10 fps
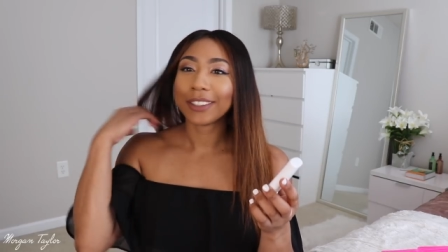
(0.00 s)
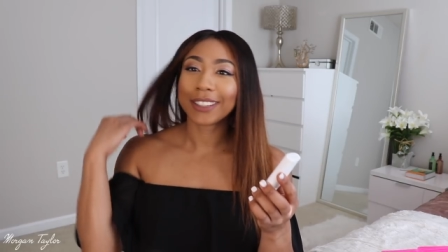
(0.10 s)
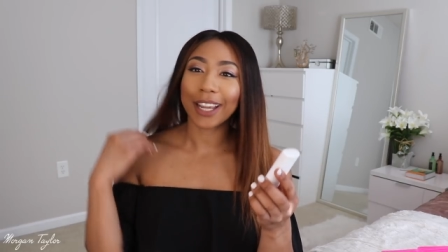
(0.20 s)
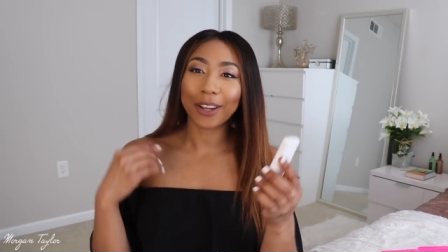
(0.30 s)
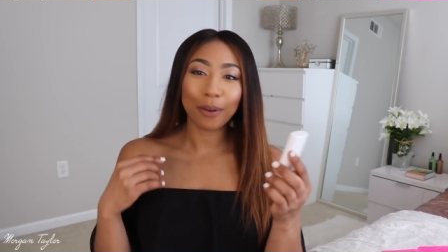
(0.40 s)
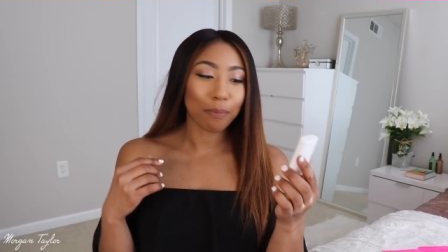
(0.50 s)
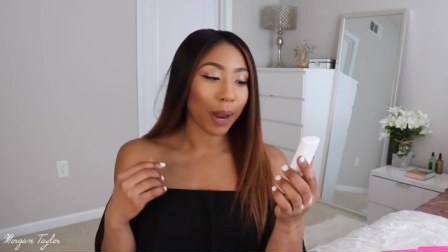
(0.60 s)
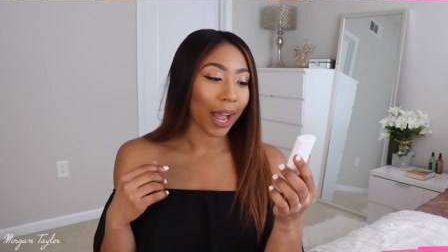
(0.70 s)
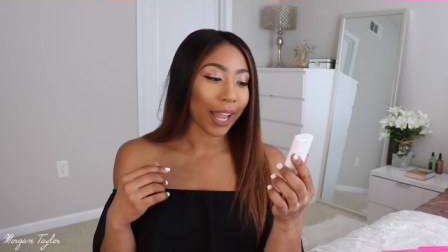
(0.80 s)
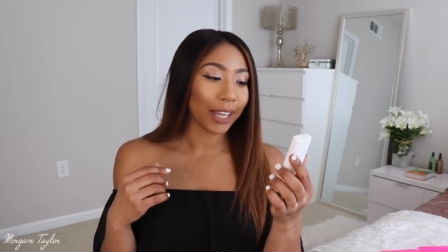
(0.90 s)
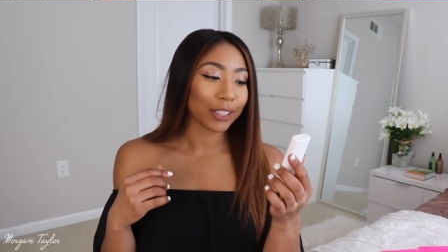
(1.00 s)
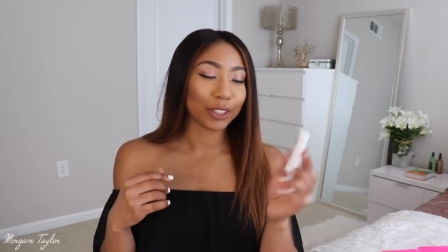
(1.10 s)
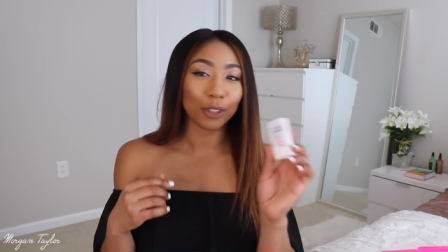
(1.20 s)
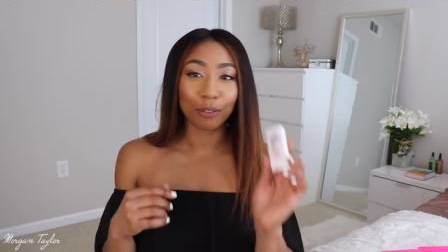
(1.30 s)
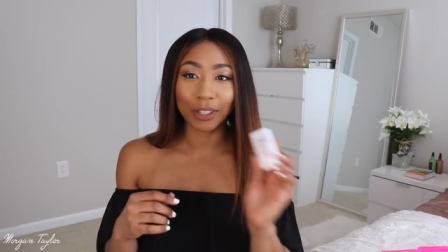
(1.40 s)
say goodbye
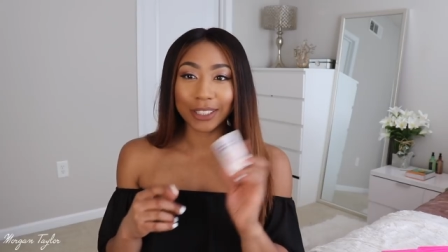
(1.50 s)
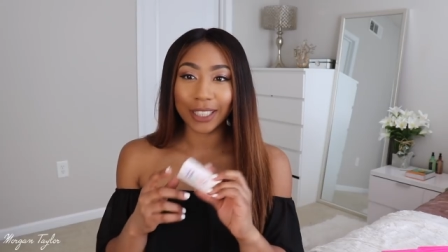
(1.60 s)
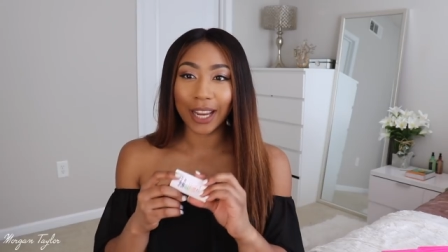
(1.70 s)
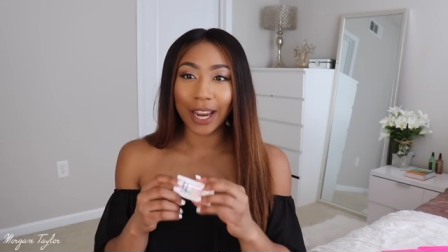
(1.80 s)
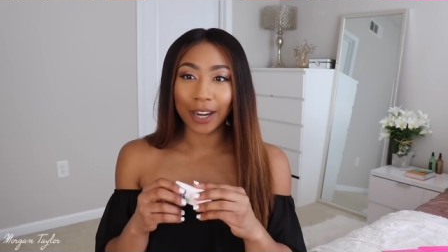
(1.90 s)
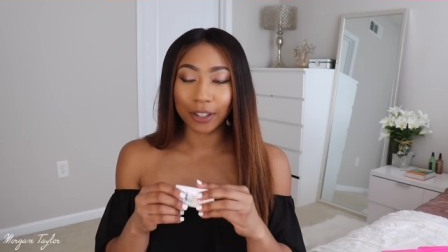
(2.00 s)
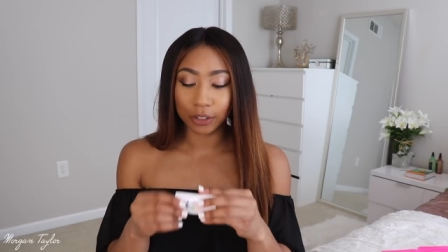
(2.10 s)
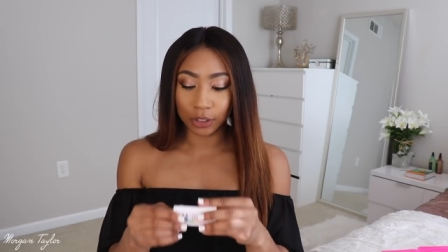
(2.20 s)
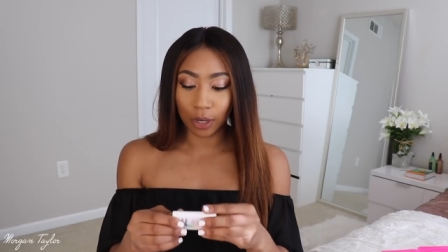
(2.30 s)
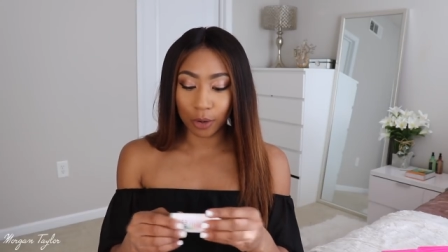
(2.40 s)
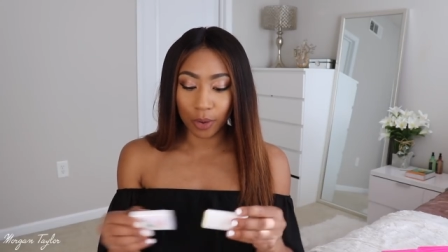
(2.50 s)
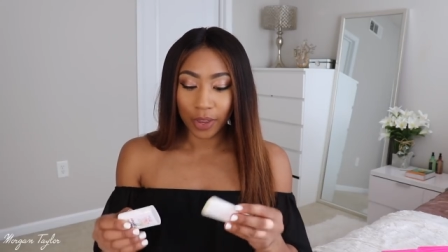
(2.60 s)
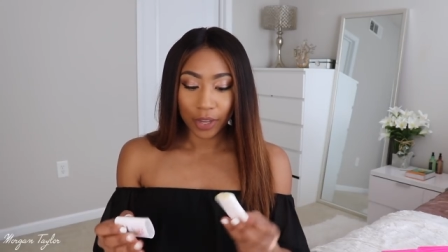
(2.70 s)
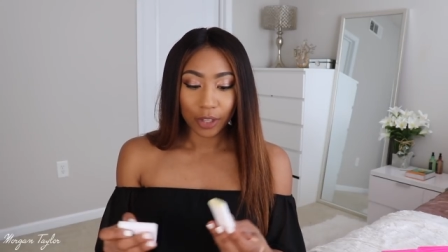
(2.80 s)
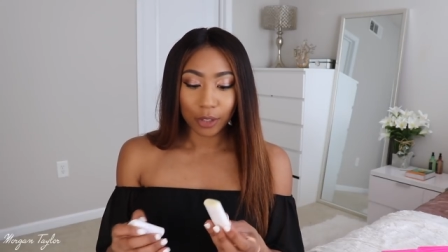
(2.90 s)
to frizzy hair. So
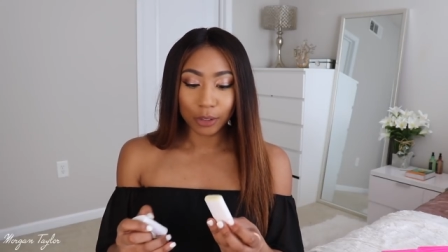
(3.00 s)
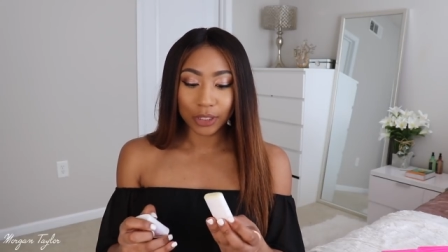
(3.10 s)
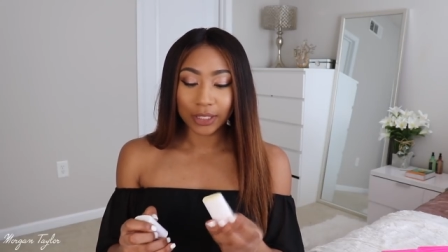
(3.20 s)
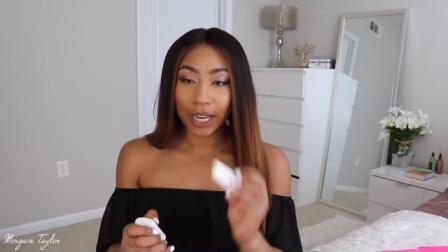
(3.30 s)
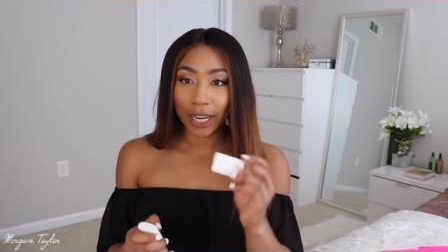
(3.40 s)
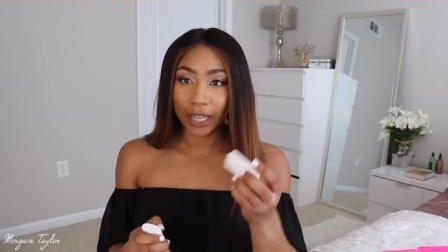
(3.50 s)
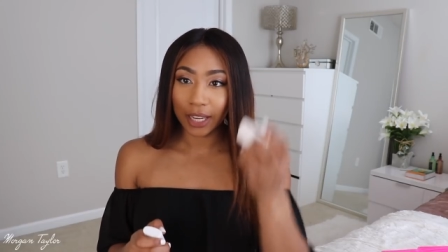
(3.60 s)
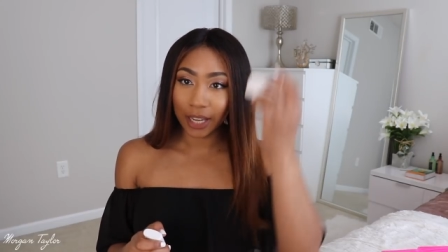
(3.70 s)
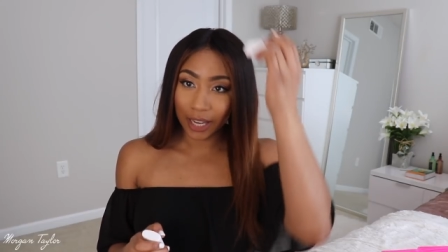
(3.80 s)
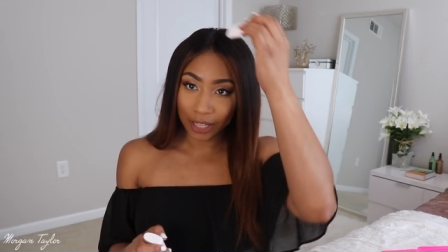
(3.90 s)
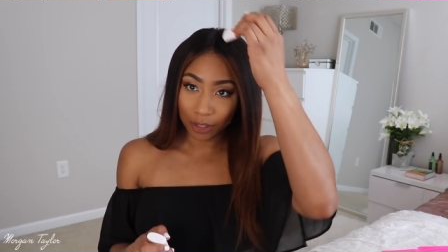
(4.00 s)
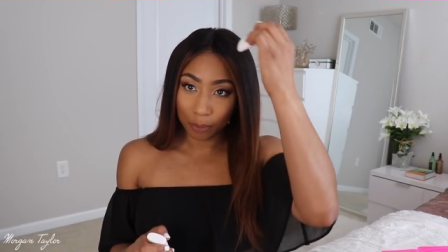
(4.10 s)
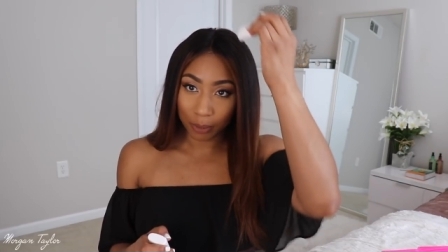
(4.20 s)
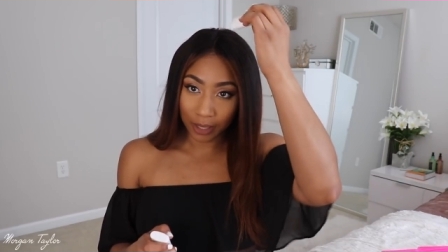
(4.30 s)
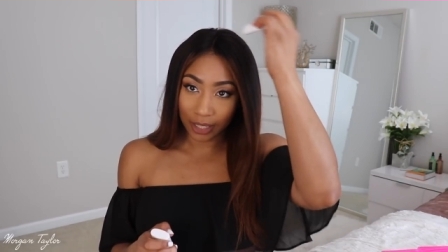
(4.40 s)
you just take it and
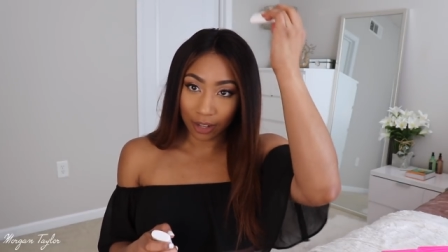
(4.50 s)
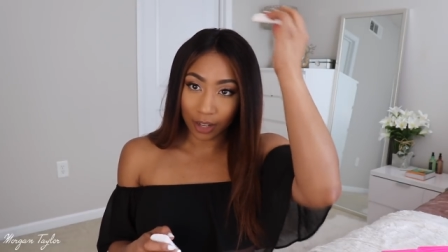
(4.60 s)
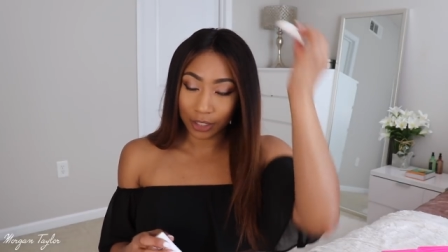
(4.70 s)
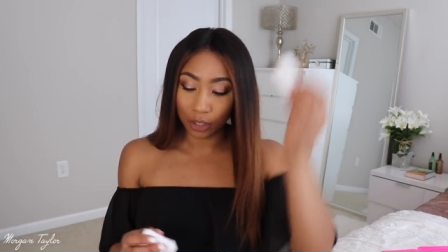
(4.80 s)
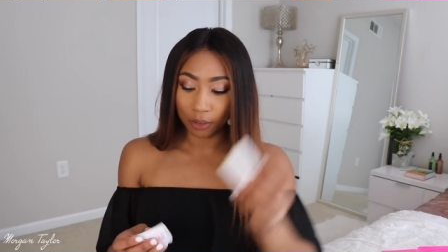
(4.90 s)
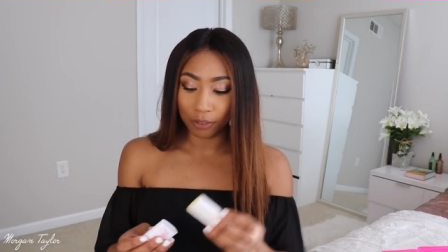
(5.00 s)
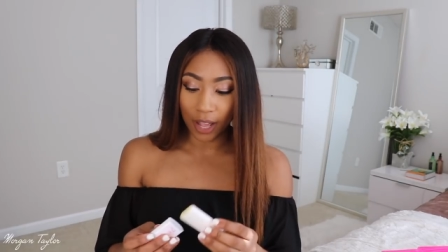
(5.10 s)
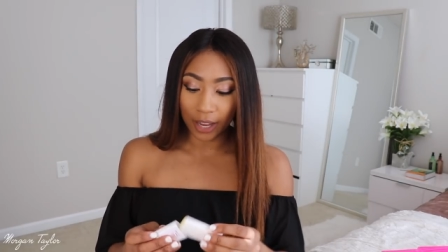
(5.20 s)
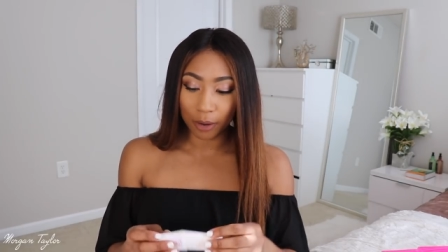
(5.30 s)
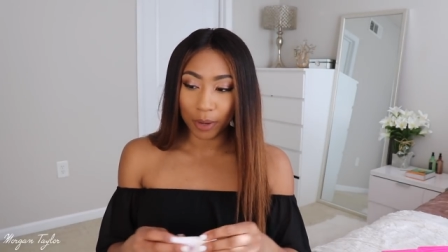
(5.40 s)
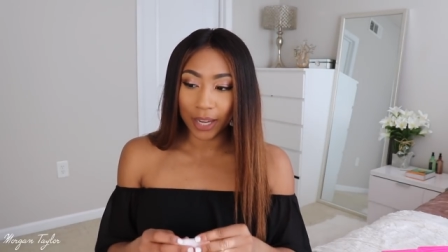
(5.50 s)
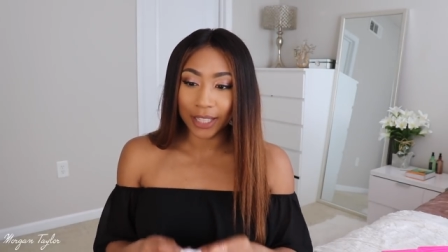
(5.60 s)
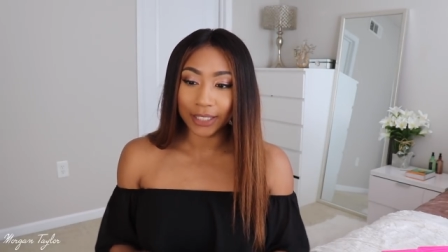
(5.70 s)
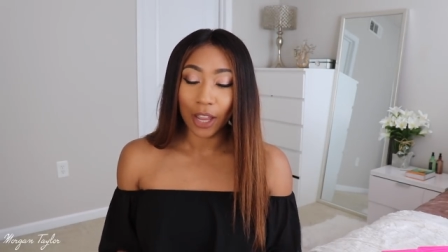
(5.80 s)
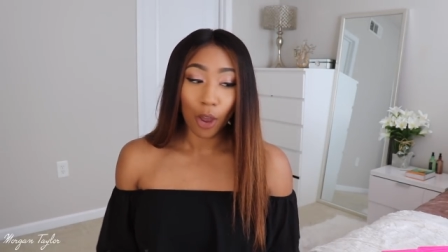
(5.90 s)
you put it on your
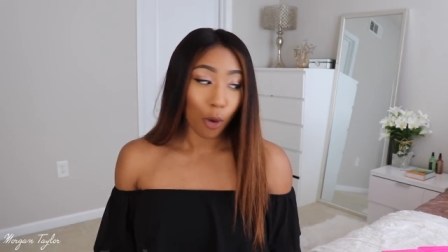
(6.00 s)
flyaways,